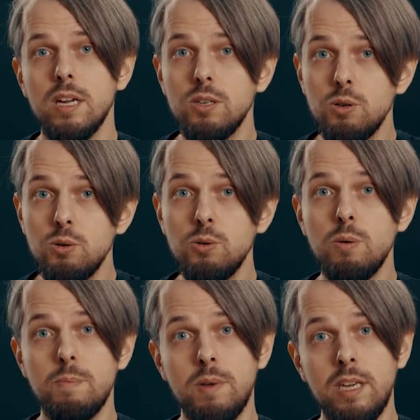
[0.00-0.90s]
You,
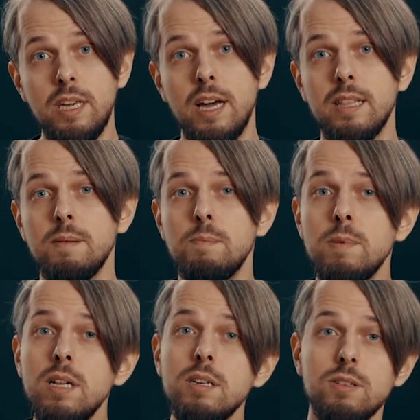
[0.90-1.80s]
me, and
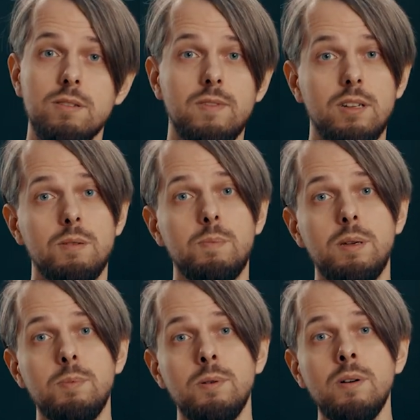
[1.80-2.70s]
millions of other
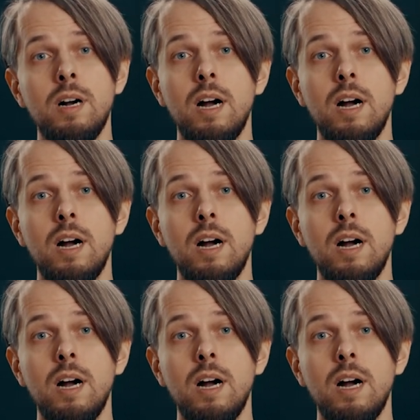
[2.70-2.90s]
people